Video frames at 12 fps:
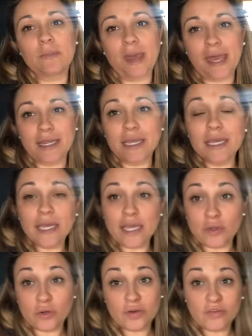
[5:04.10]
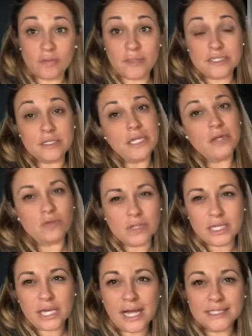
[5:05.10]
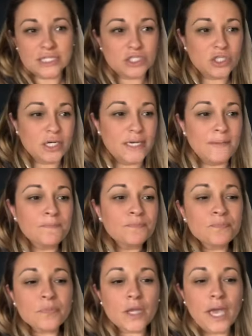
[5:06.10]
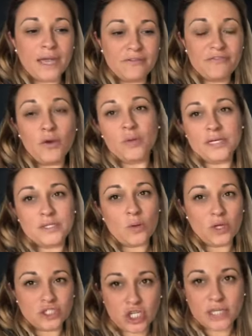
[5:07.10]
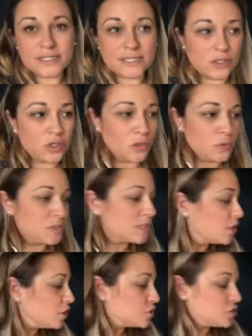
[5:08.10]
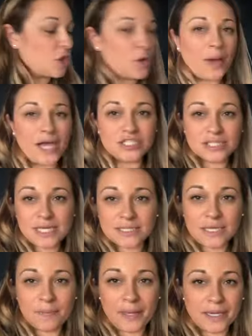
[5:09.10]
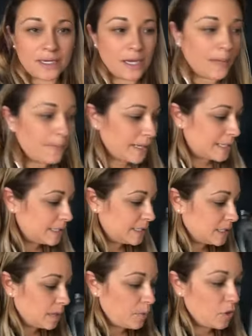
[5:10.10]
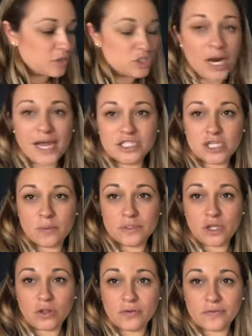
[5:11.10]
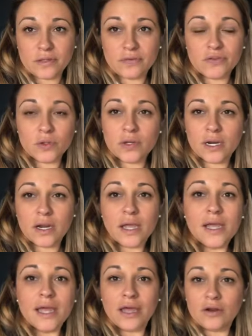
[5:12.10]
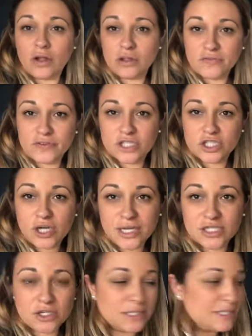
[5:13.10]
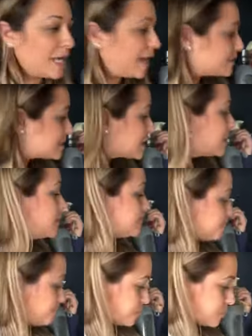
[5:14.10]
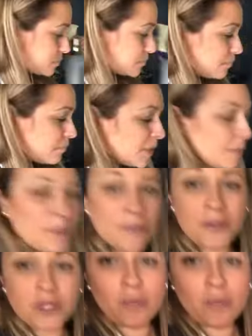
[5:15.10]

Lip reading: the bed in order for me to like really concentrate and focus on just the clothes. So I just got done picking up and cleaning up all the trash that was all over the floor and all over the dresser and desk. I'm gonna put